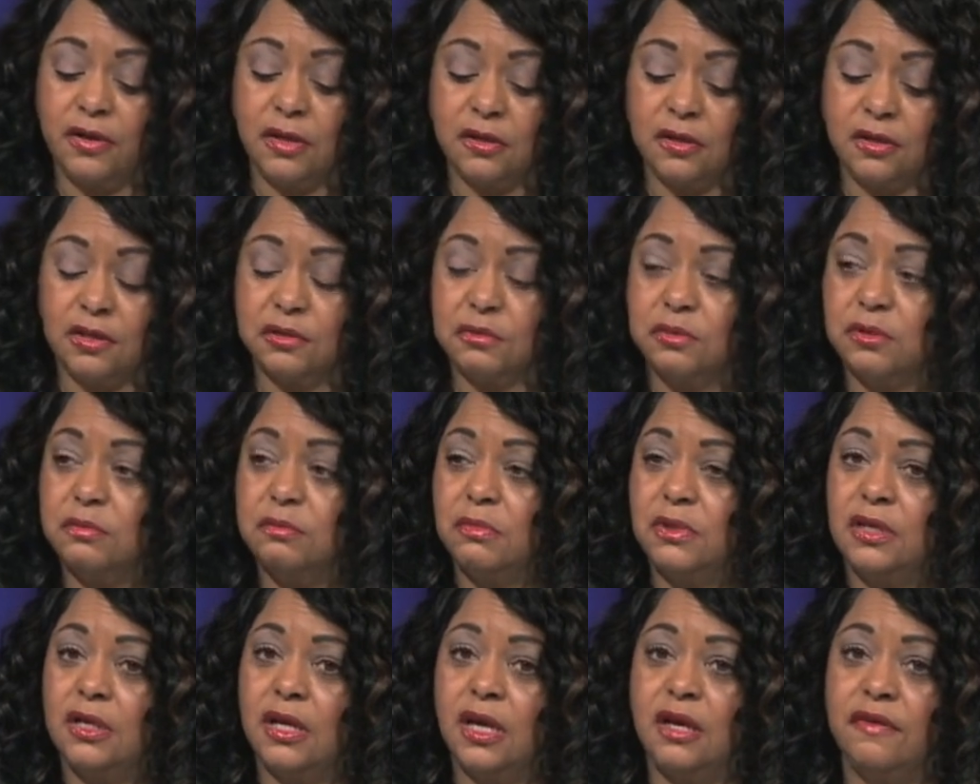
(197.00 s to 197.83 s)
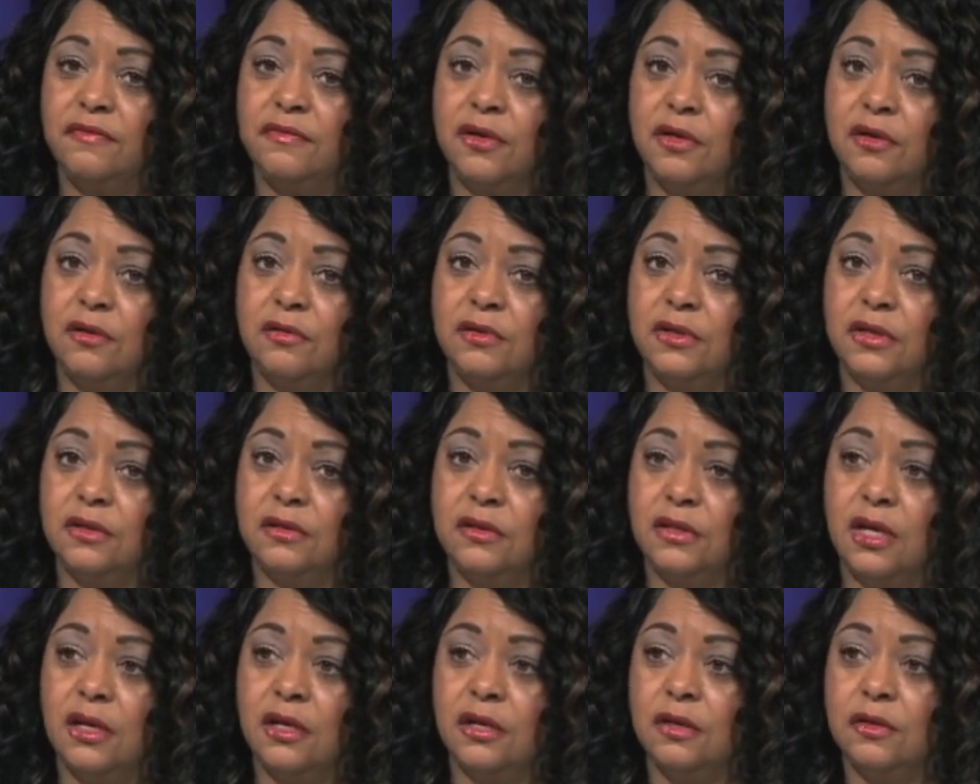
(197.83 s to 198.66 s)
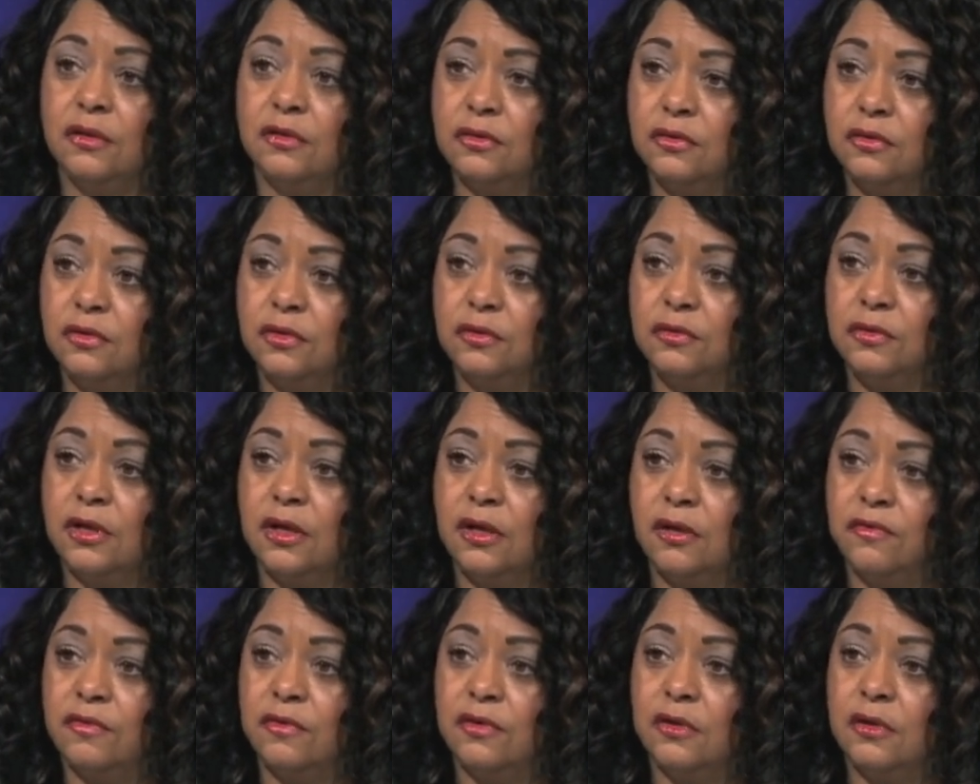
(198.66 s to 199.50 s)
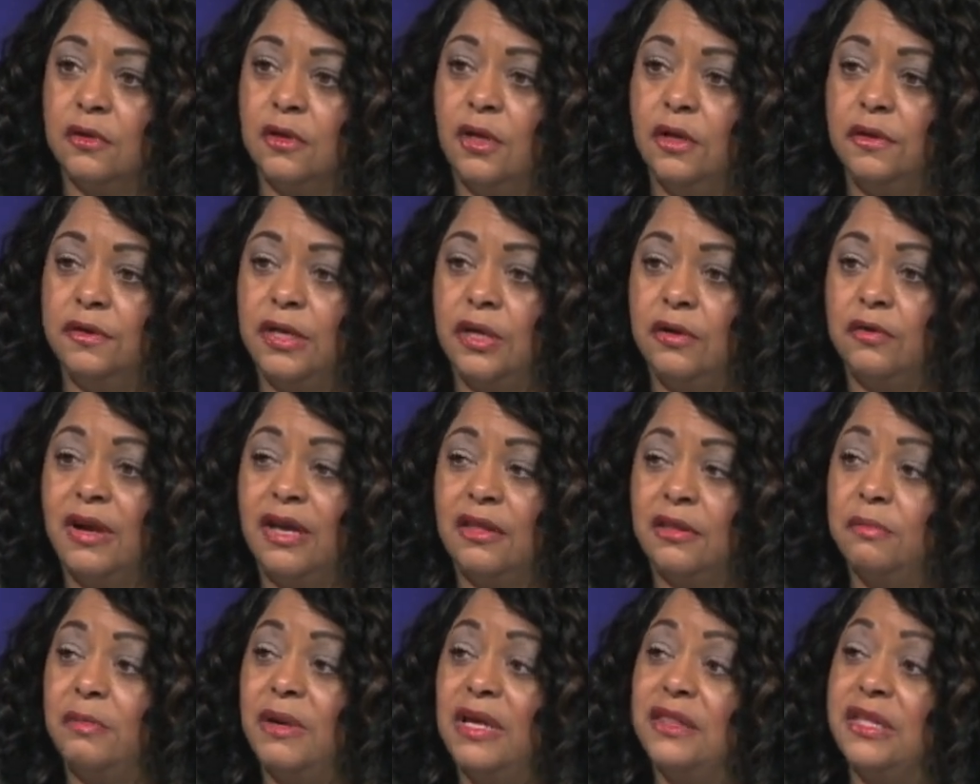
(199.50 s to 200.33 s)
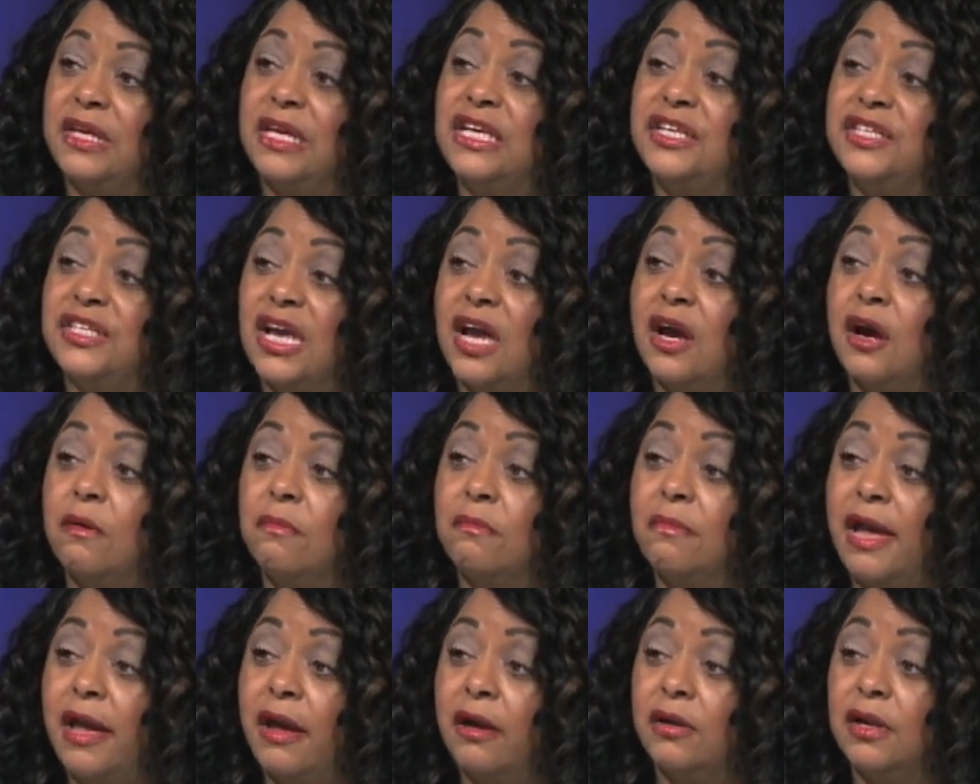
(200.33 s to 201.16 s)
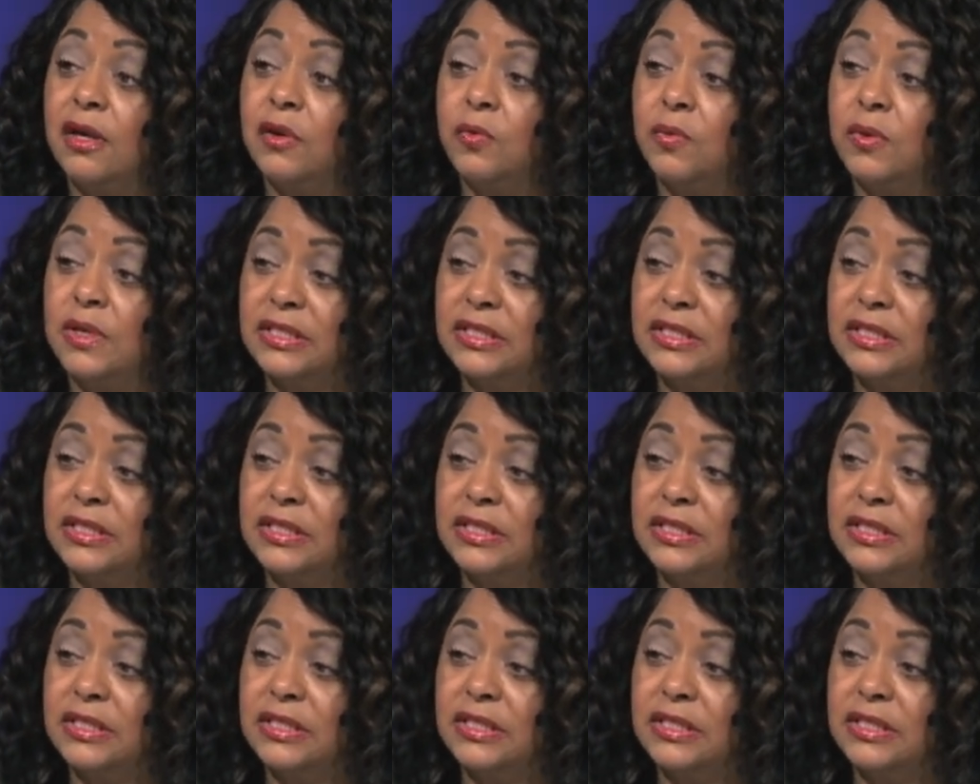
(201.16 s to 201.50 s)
our customers may not have known that they could do that over. They don't have to pay the entire amount at one